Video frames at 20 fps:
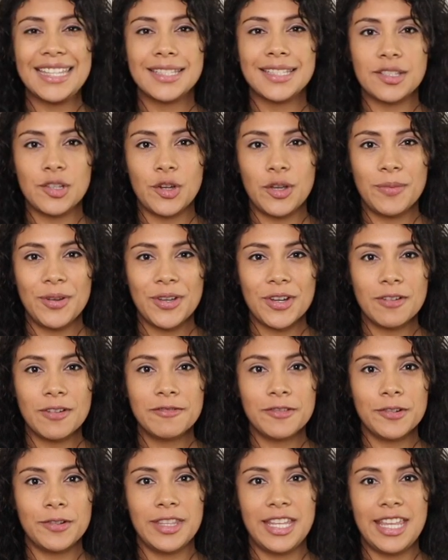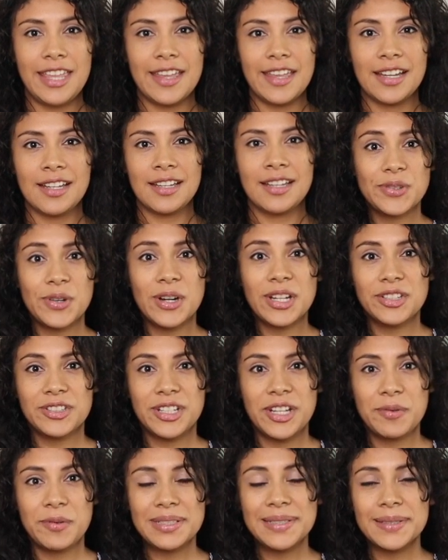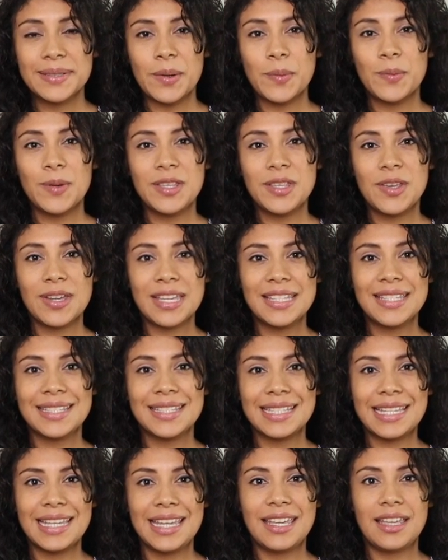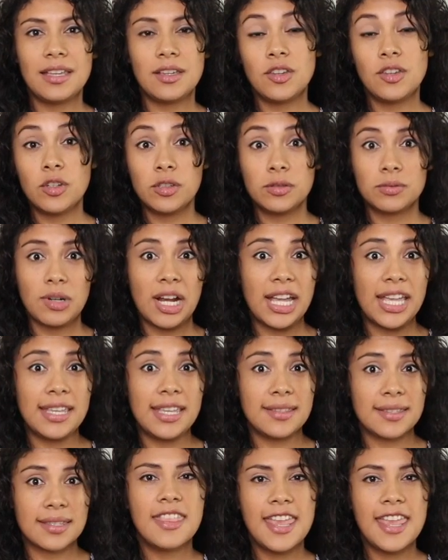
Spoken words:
Estoy muy confundida. To agree with someone, you can say you're right.